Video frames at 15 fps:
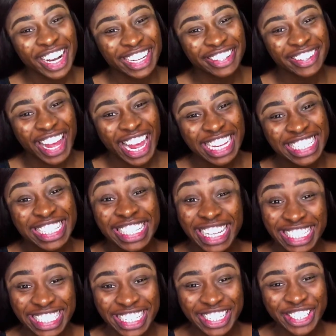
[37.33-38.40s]
you guys,
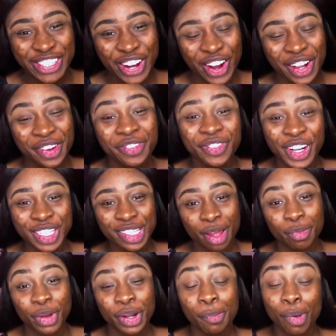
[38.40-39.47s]
let's get started. First, I'm
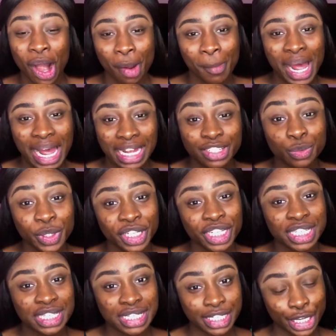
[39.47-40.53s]
going to prime my eyes with
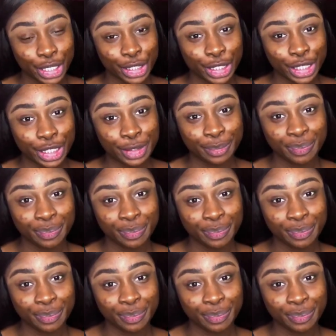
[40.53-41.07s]
concealer